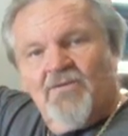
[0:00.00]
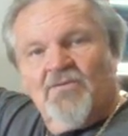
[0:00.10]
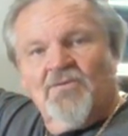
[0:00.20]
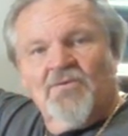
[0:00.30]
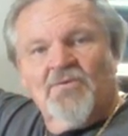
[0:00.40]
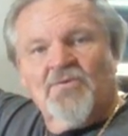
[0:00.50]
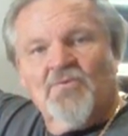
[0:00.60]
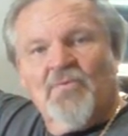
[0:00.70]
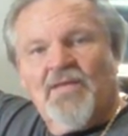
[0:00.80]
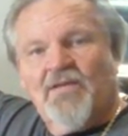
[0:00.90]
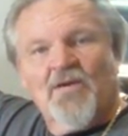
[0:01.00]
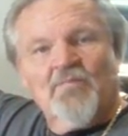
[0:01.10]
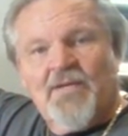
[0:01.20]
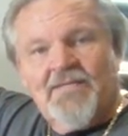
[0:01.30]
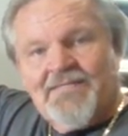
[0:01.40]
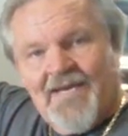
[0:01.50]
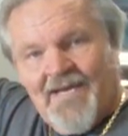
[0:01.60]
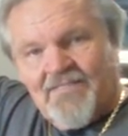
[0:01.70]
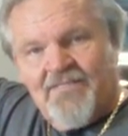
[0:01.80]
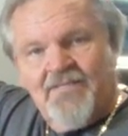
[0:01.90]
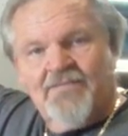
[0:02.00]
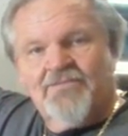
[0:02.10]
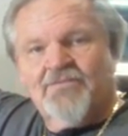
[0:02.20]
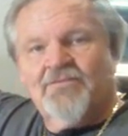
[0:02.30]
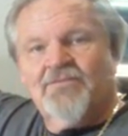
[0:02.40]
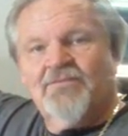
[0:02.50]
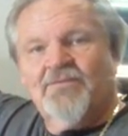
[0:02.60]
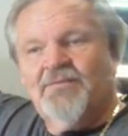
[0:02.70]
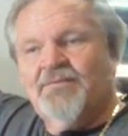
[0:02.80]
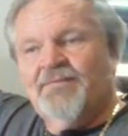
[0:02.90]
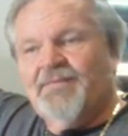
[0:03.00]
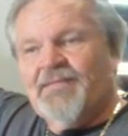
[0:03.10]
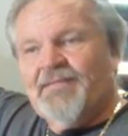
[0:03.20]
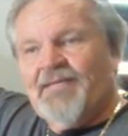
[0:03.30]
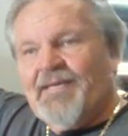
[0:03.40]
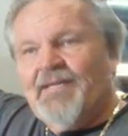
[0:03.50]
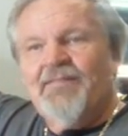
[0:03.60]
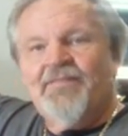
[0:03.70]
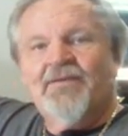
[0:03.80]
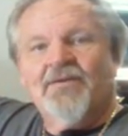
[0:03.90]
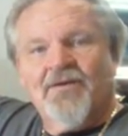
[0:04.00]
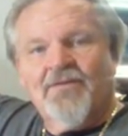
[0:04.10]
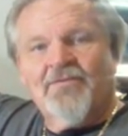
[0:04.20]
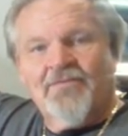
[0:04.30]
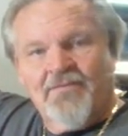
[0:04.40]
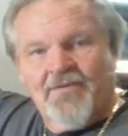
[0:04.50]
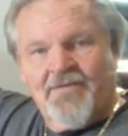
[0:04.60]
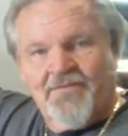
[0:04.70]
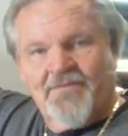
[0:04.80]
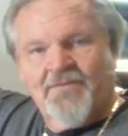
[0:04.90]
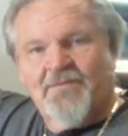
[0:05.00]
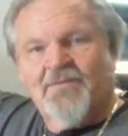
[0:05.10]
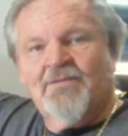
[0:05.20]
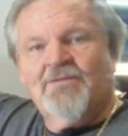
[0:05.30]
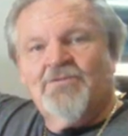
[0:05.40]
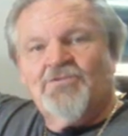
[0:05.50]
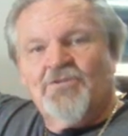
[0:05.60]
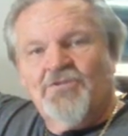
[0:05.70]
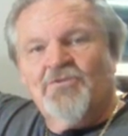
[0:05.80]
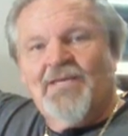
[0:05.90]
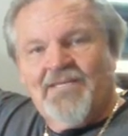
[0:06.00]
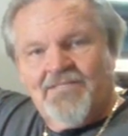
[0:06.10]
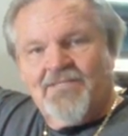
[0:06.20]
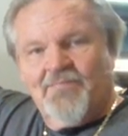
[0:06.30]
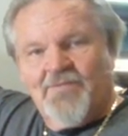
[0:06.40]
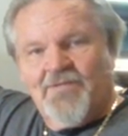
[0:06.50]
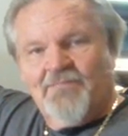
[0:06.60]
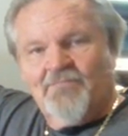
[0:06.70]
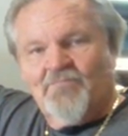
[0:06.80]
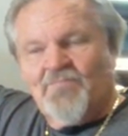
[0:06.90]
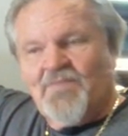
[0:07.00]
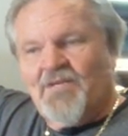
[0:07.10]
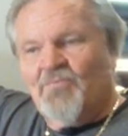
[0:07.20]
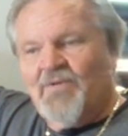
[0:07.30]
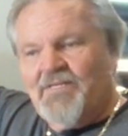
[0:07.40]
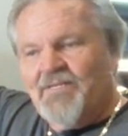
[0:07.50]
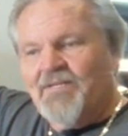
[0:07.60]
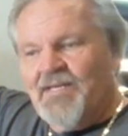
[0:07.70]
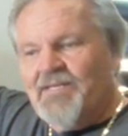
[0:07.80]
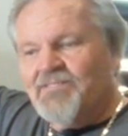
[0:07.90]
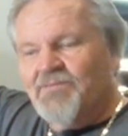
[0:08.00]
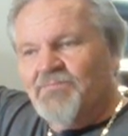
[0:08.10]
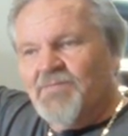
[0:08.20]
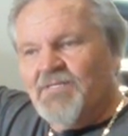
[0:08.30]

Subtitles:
or the way the airplane taxis or anything other than should you hit something. Now, we did lay some